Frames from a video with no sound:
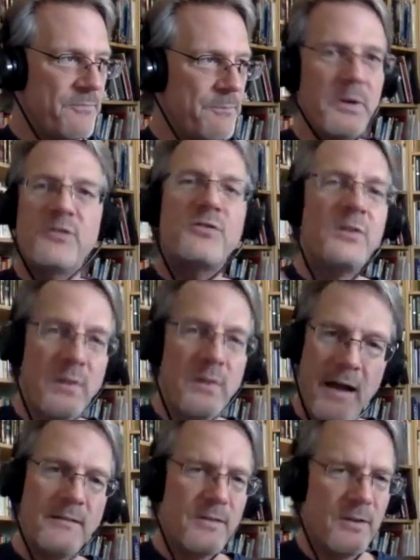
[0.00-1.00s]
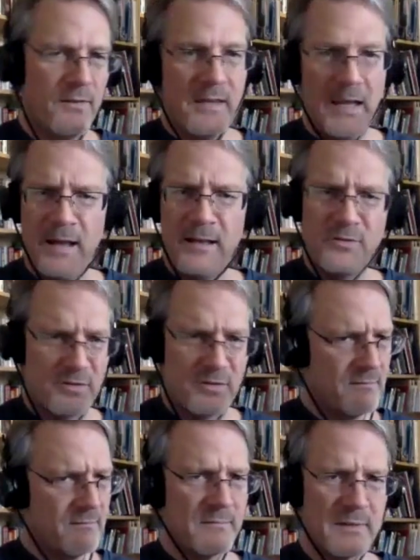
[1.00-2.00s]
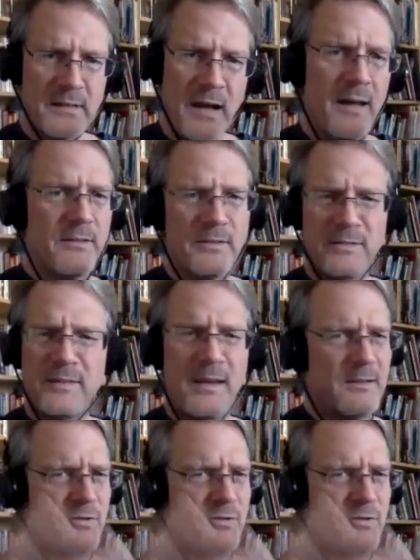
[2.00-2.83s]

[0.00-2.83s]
pushed you guys over the edge and caused you to say,